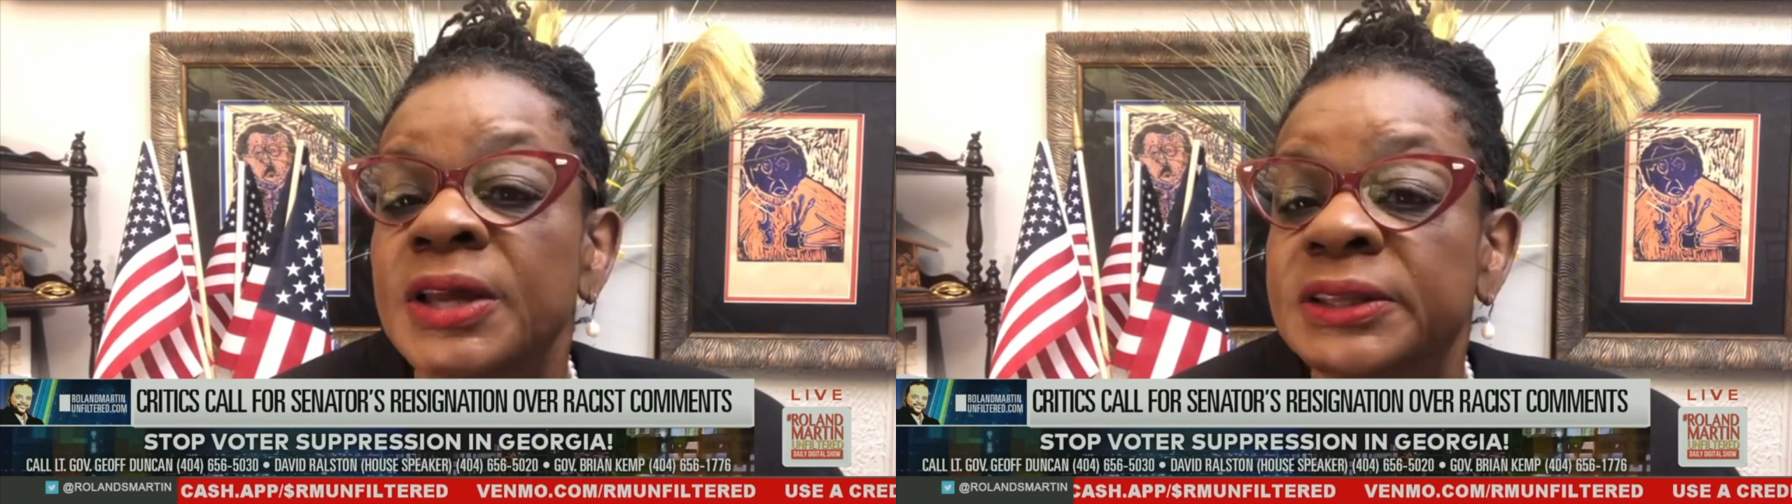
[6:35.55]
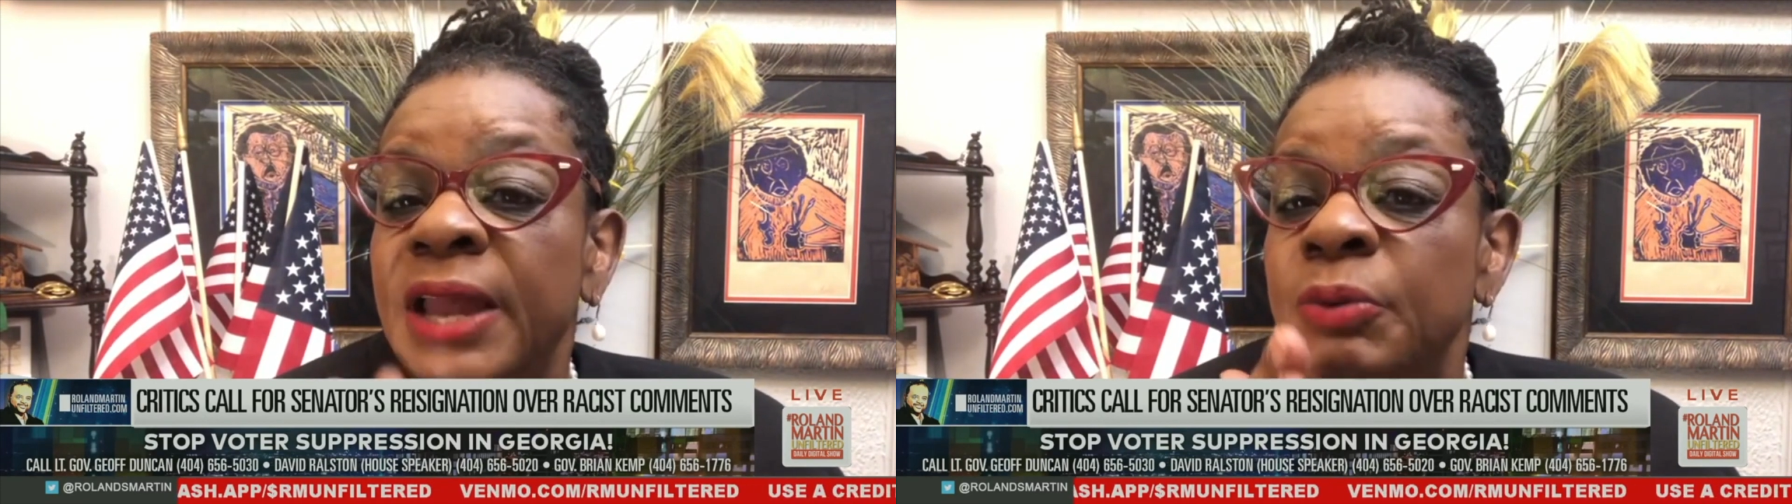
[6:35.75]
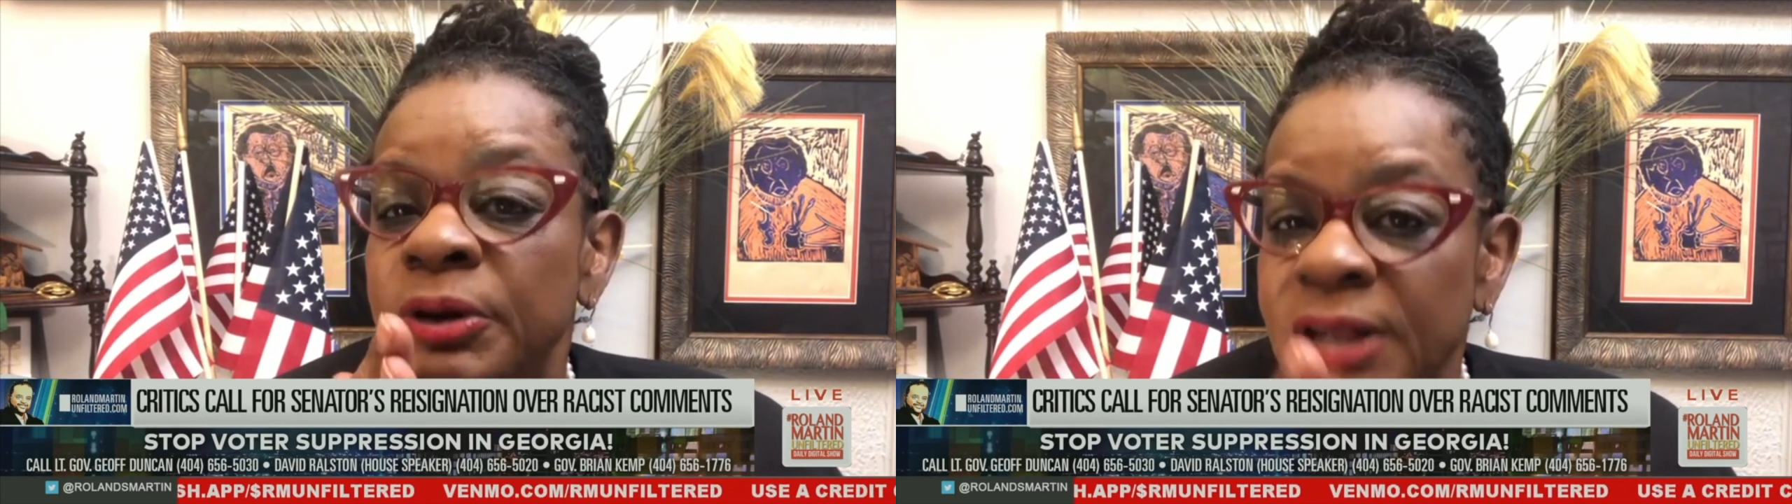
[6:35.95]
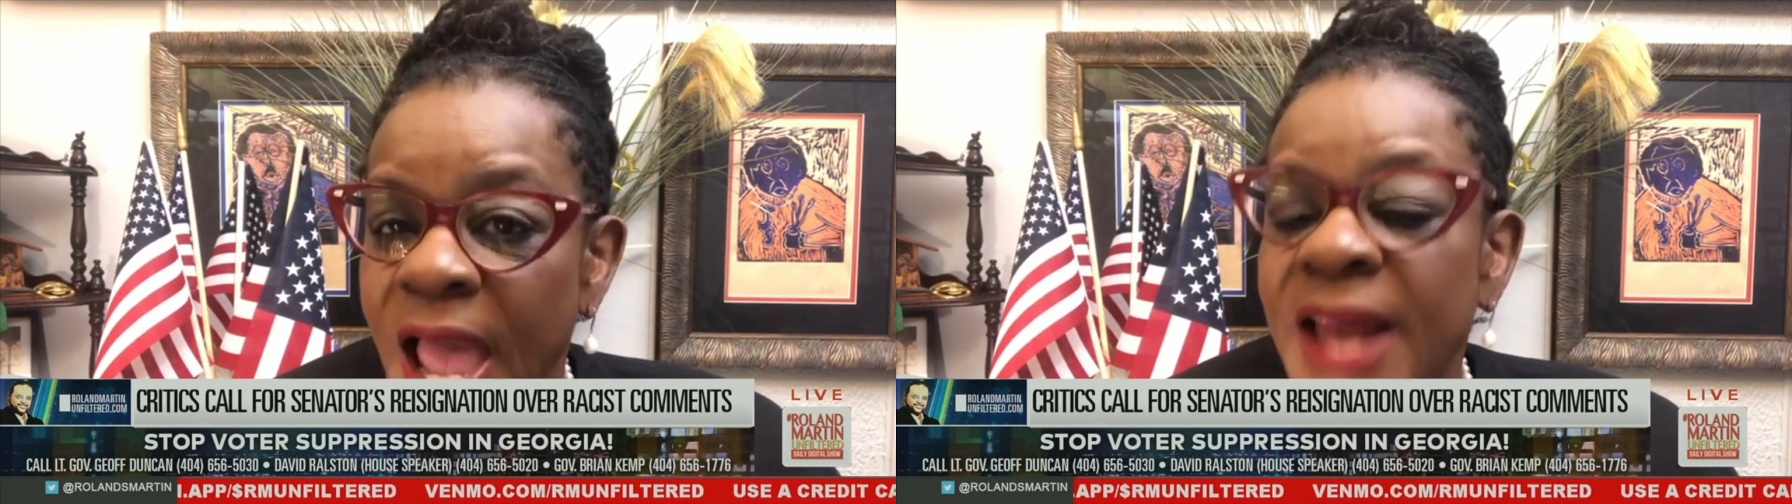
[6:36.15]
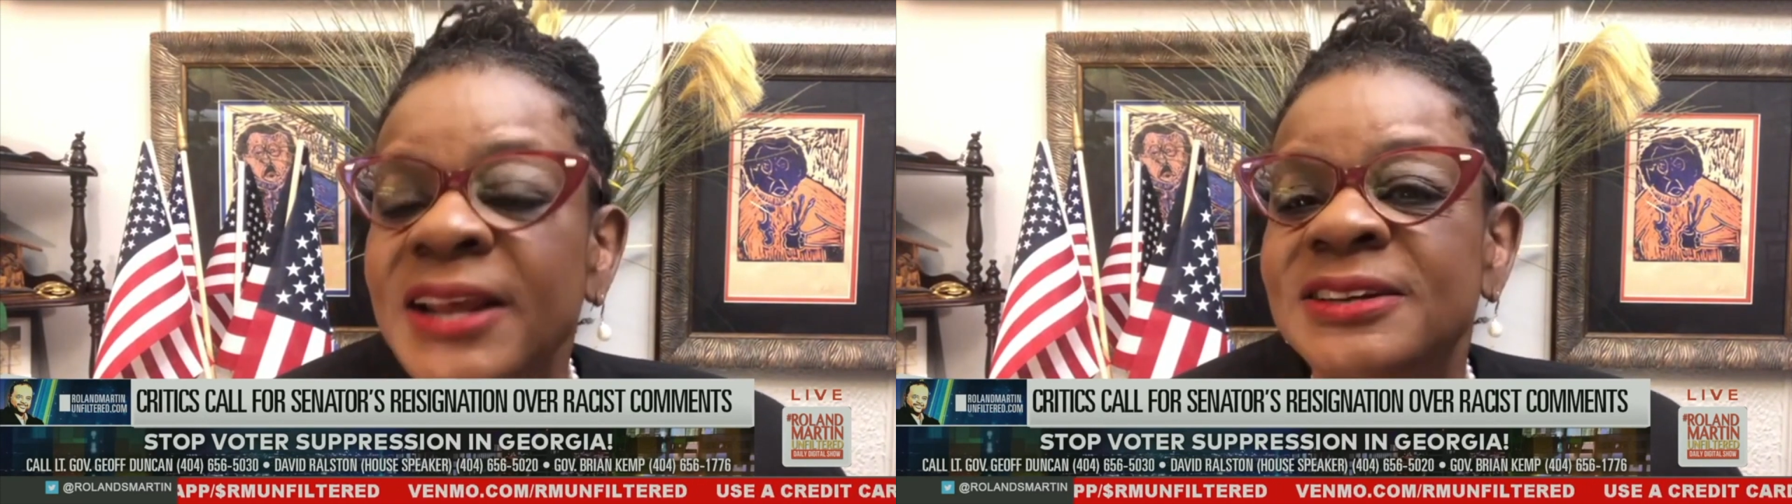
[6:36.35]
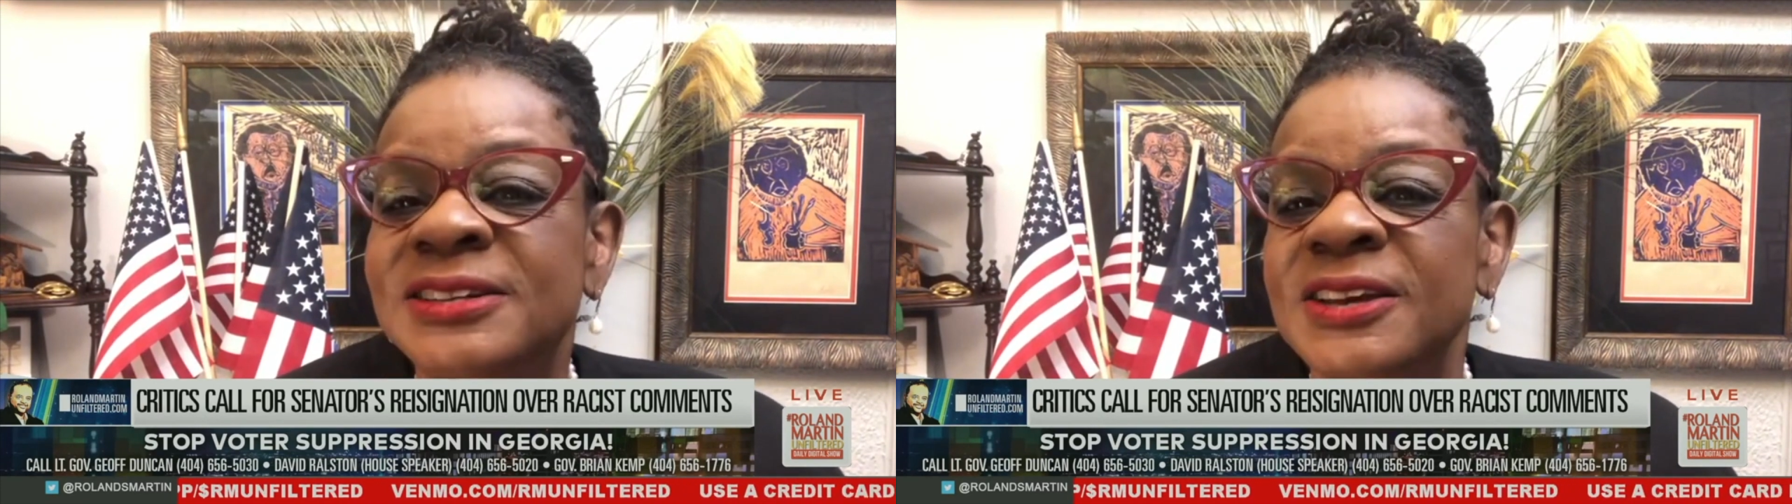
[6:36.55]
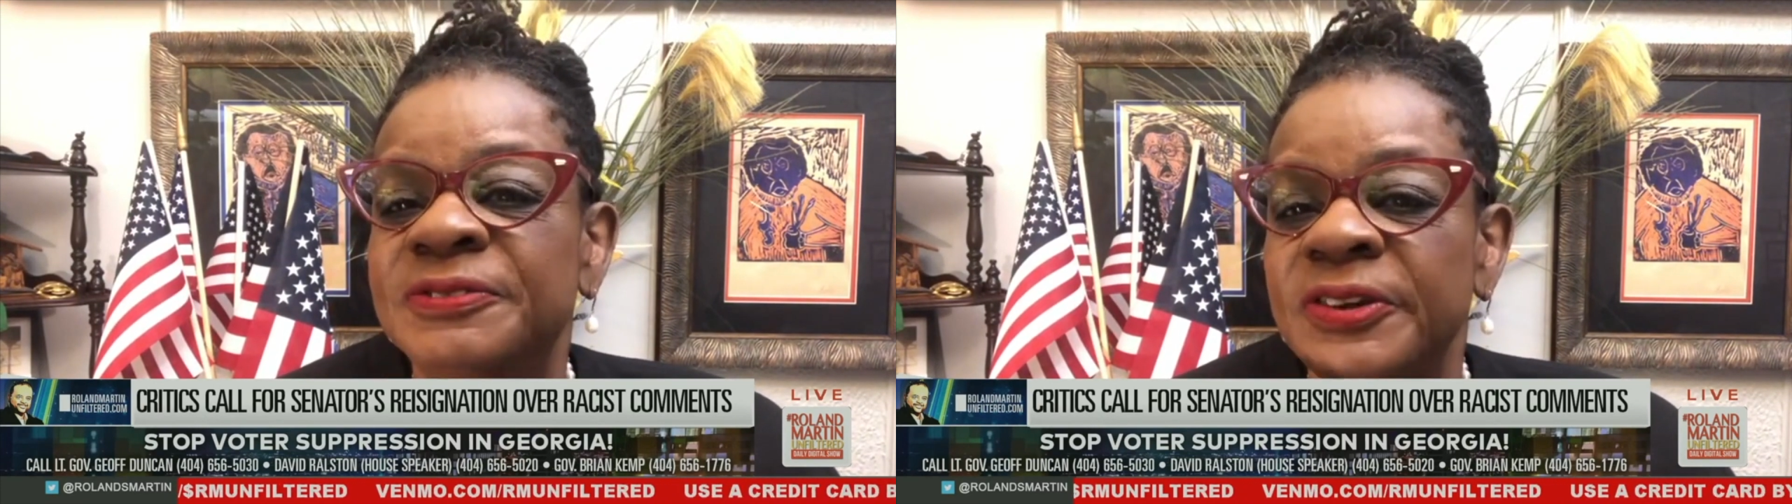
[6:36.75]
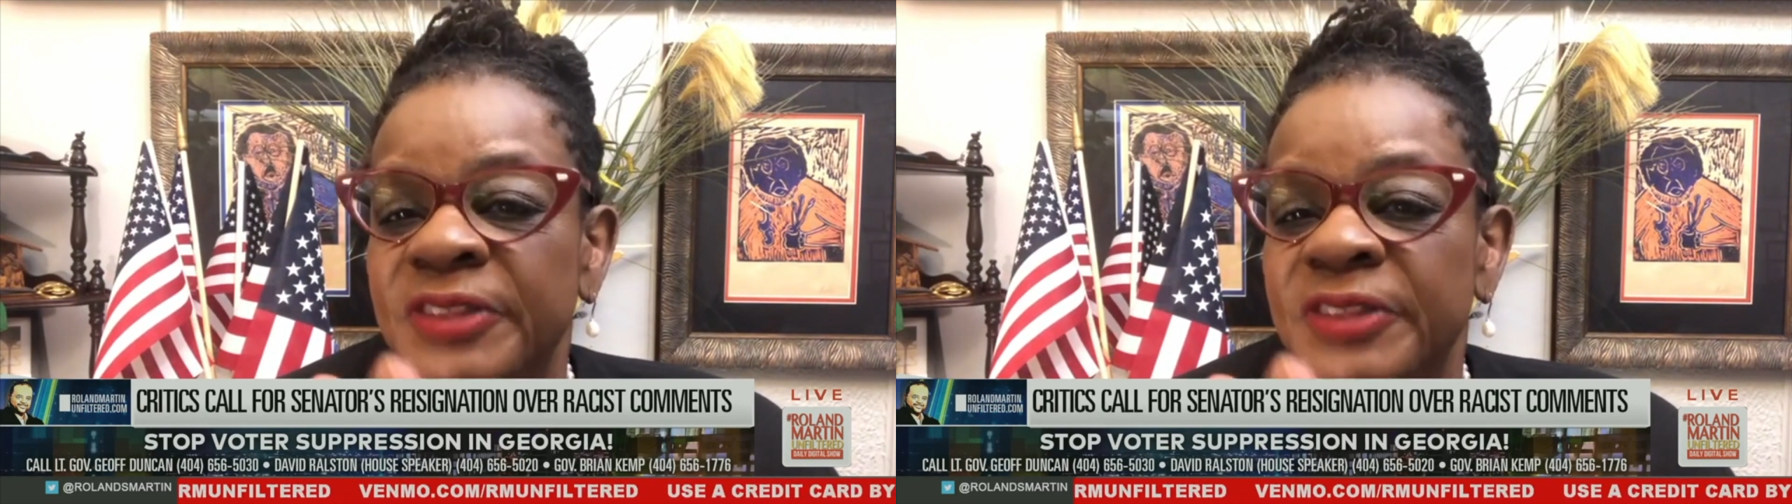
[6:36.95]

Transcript: They were not Antifa.